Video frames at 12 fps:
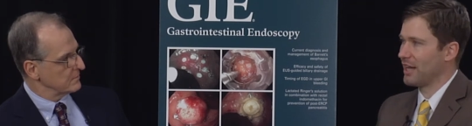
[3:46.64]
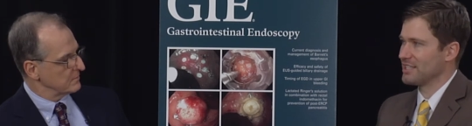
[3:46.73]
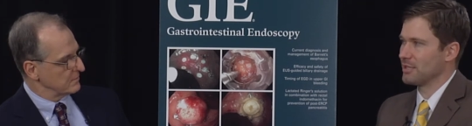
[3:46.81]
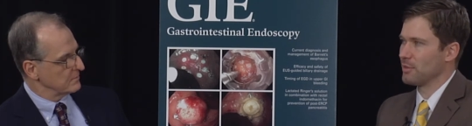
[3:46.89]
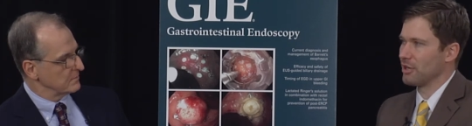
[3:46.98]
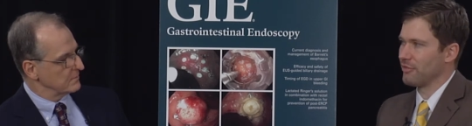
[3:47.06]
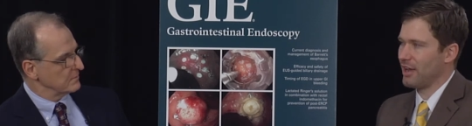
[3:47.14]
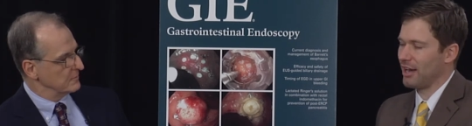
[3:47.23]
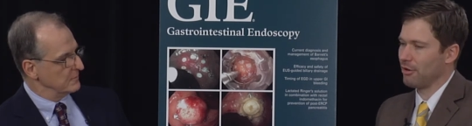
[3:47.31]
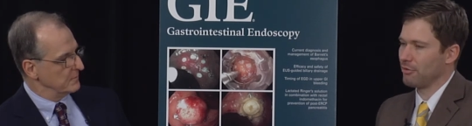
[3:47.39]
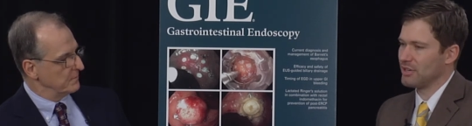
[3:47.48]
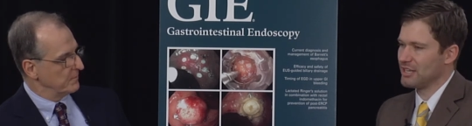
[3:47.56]
Speaker 1: estimate of
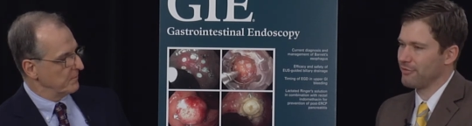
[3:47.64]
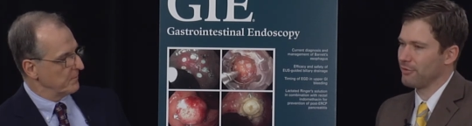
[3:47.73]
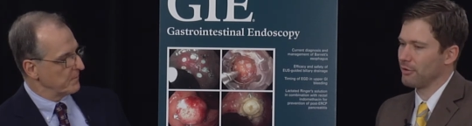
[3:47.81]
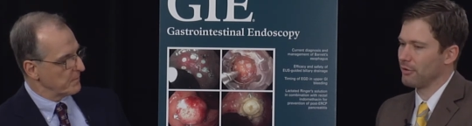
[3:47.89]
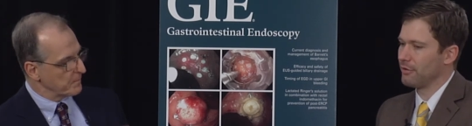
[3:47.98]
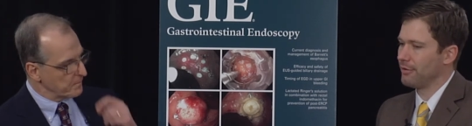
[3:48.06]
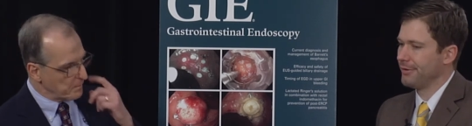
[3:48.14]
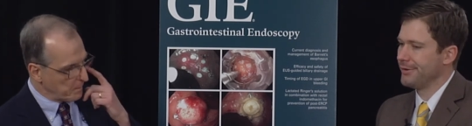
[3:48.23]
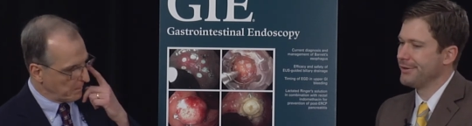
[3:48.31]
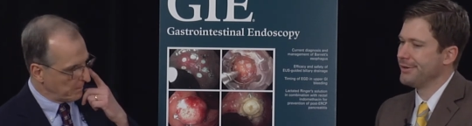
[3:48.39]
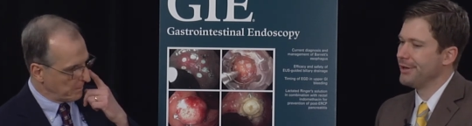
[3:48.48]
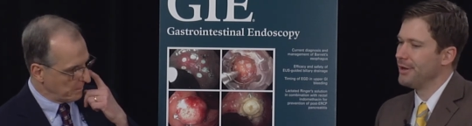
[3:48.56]
how different
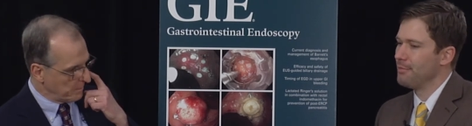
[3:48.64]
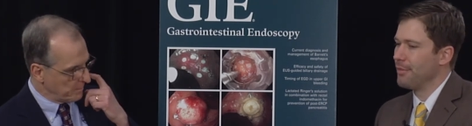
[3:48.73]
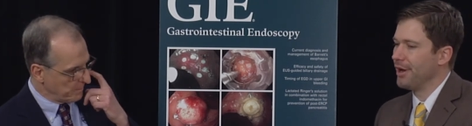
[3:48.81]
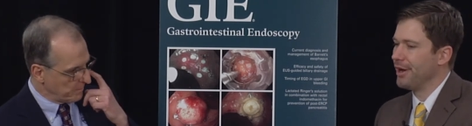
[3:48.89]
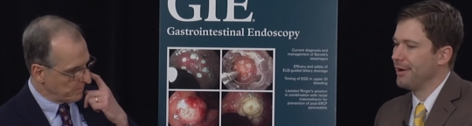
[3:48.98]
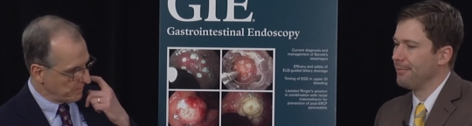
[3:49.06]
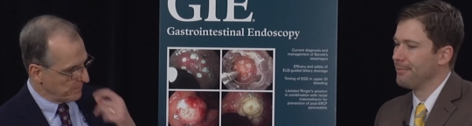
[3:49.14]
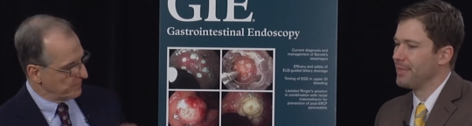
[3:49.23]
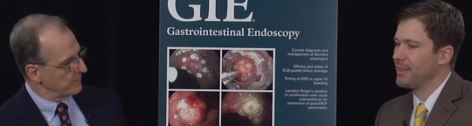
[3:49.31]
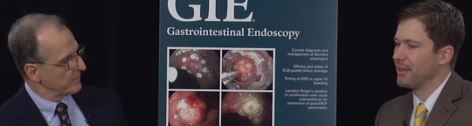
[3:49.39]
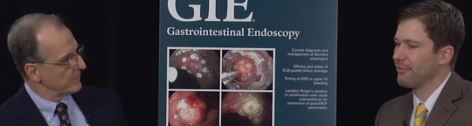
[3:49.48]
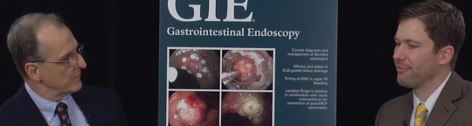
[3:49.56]
um,
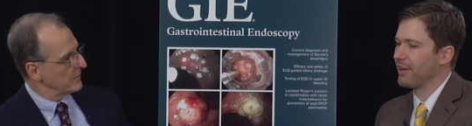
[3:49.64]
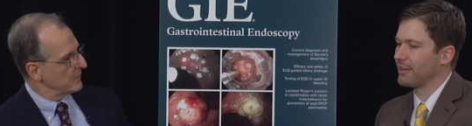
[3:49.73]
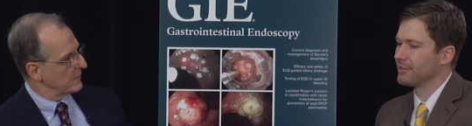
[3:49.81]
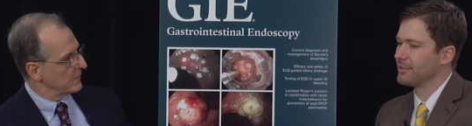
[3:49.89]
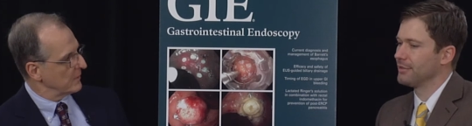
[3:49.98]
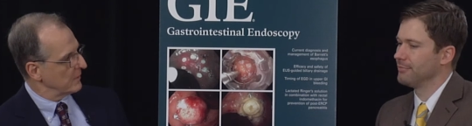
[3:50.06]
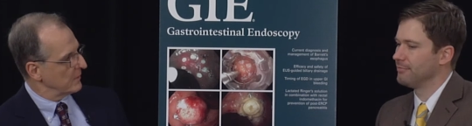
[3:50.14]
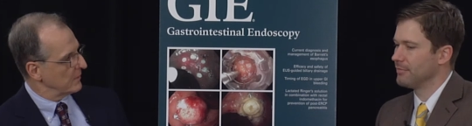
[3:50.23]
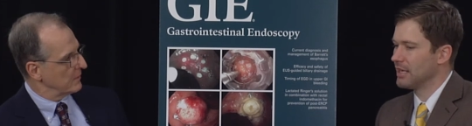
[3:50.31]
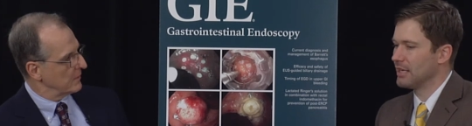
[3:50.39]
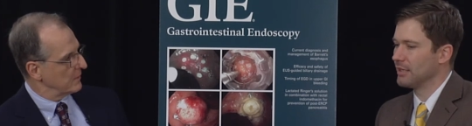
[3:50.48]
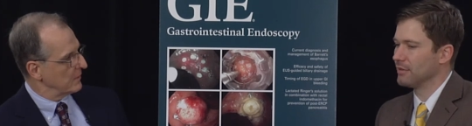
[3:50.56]
the effect
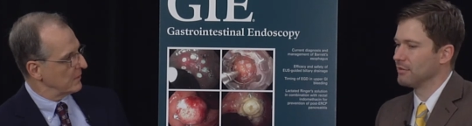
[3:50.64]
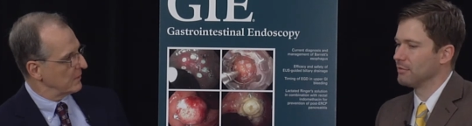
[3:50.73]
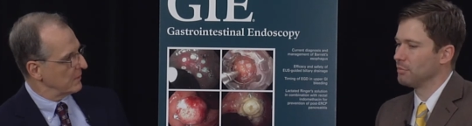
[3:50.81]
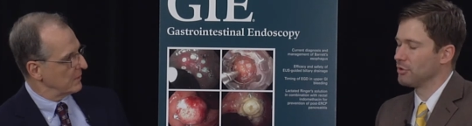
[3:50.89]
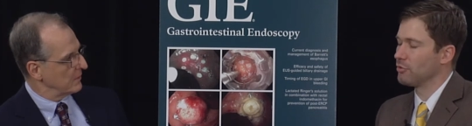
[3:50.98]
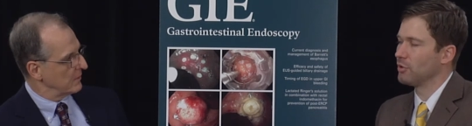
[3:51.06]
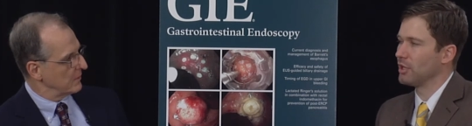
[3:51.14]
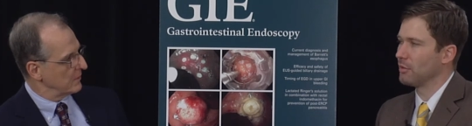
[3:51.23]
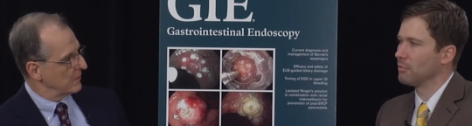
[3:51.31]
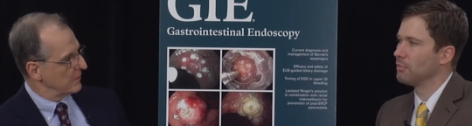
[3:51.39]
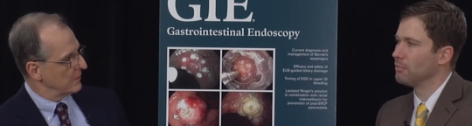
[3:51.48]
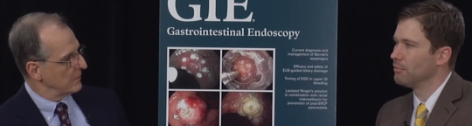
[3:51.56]
is
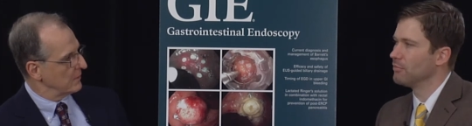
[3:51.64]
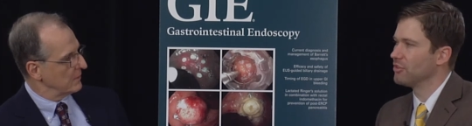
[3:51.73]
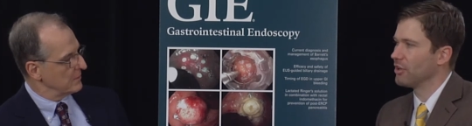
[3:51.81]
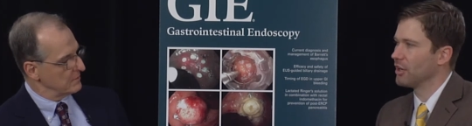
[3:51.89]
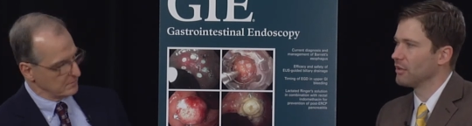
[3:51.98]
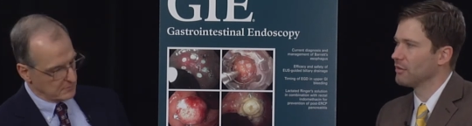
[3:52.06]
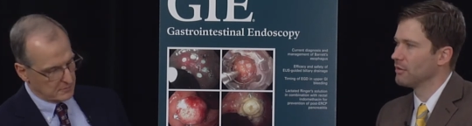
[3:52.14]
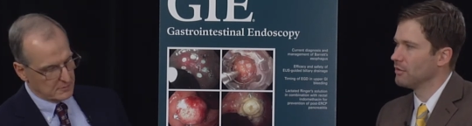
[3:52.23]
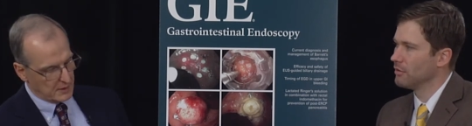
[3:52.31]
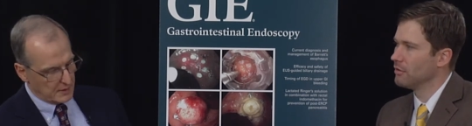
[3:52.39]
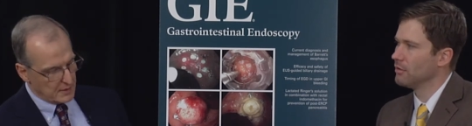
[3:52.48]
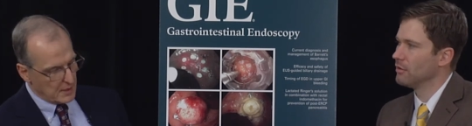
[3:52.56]
between studies.
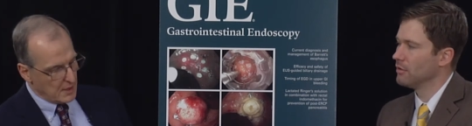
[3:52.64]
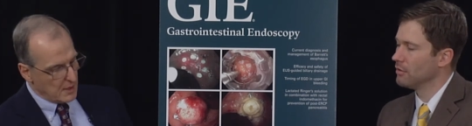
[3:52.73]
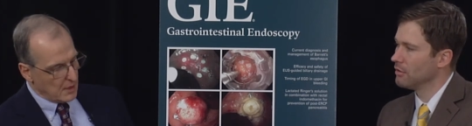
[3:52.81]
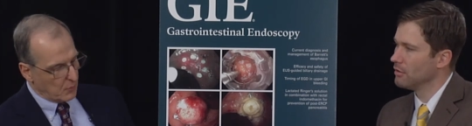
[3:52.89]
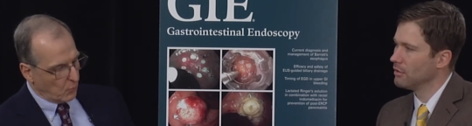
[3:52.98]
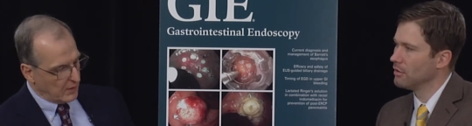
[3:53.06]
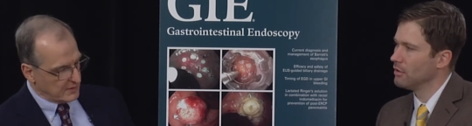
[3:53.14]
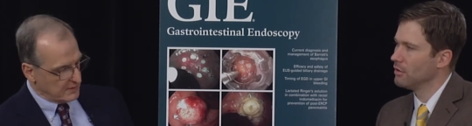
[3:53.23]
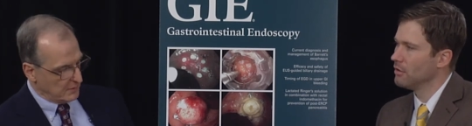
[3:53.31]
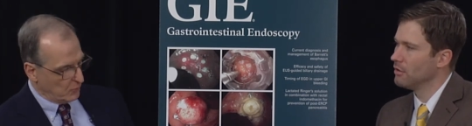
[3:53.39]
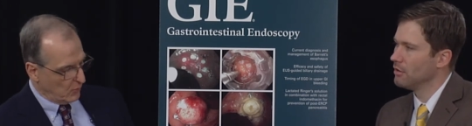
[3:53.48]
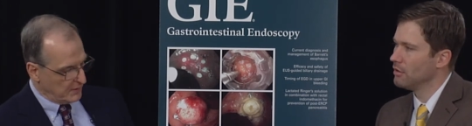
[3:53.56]
Speaker 2: Okay.
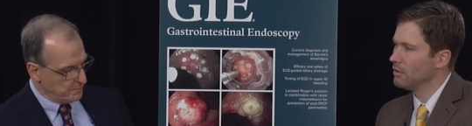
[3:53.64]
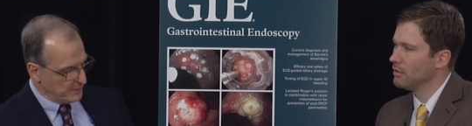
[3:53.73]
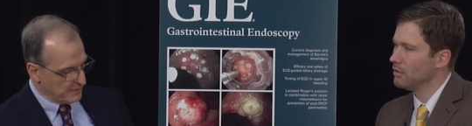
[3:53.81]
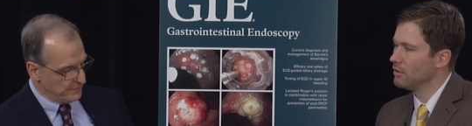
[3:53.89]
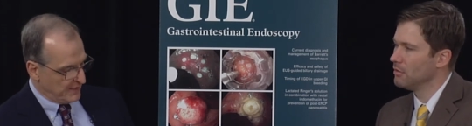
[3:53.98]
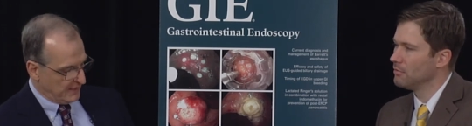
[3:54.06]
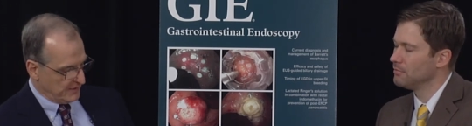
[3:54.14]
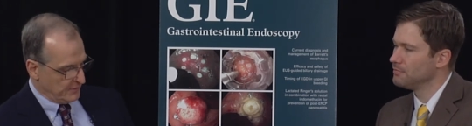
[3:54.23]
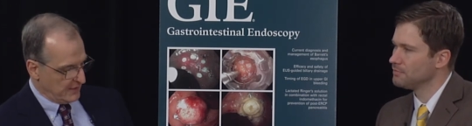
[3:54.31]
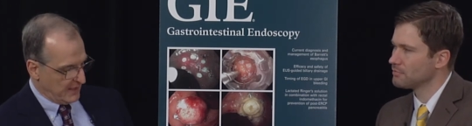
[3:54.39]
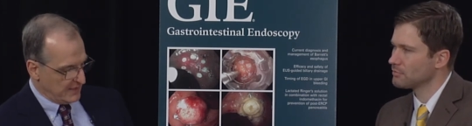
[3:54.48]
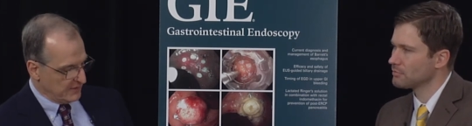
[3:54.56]
One, one p-value
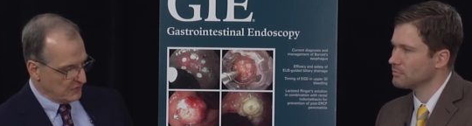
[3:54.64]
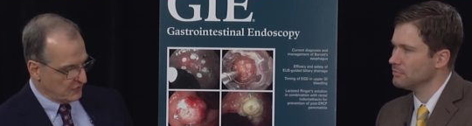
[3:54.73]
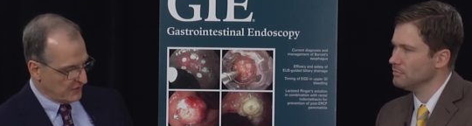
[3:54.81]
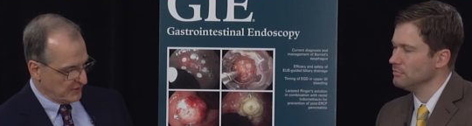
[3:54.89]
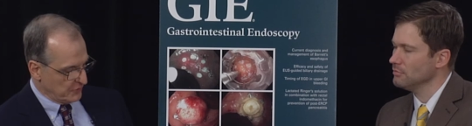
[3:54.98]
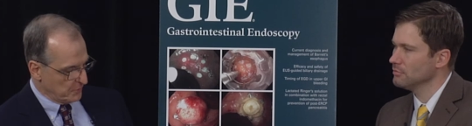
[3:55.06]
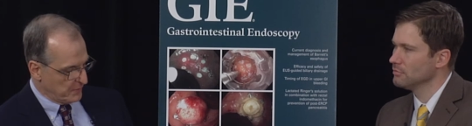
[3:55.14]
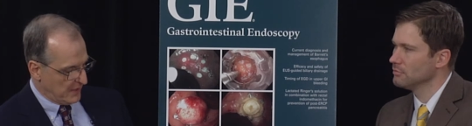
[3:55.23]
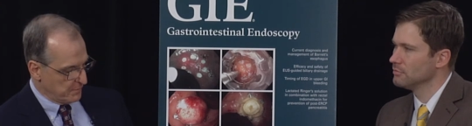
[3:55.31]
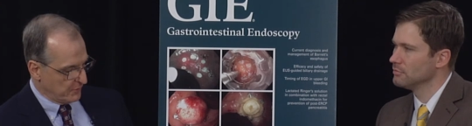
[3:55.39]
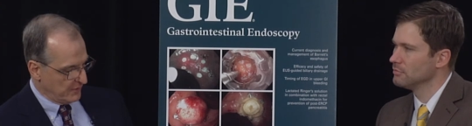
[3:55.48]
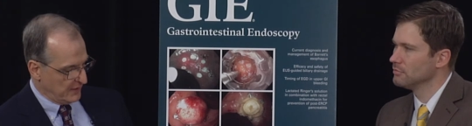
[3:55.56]
that I didn't see in your
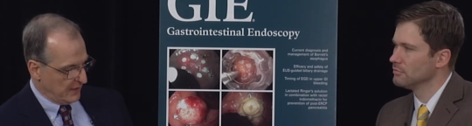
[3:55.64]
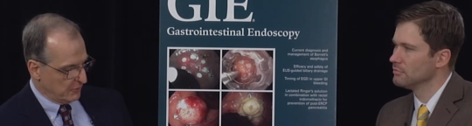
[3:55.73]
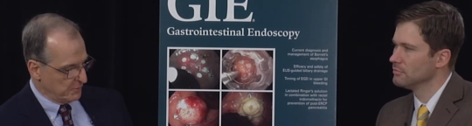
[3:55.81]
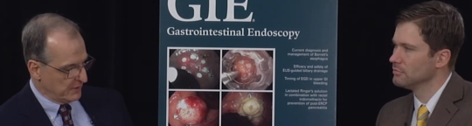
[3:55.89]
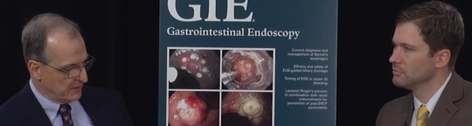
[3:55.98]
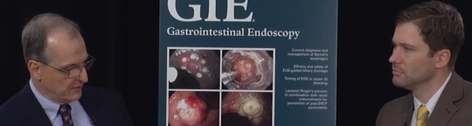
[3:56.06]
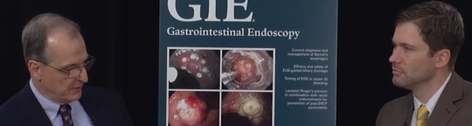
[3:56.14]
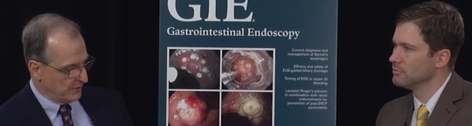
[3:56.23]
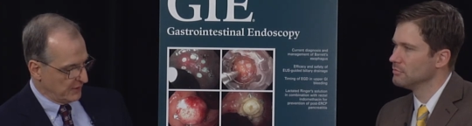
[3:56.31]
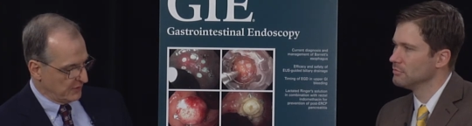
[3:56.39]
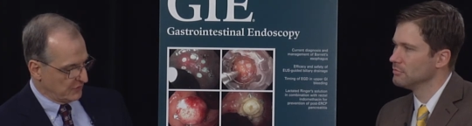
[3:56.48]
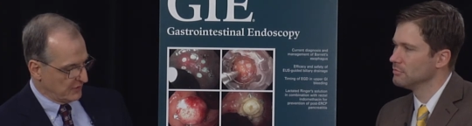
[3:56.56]
paper that I would be
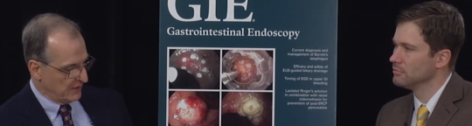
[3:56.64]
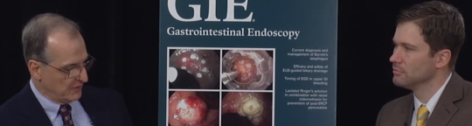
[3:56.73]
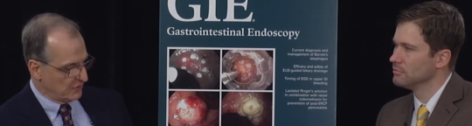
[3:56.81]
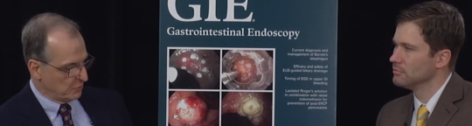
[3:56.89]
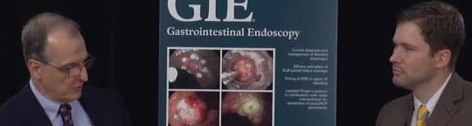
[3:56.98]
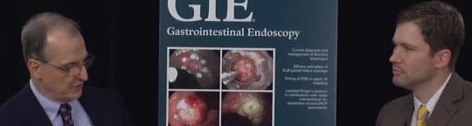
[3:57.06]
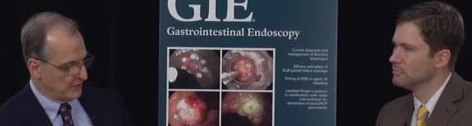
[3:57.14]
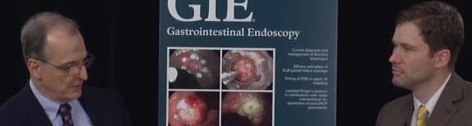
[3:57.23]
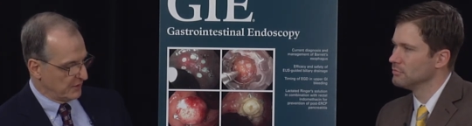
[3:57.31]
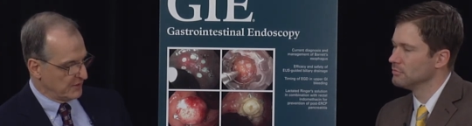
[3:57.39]
curious is, was there a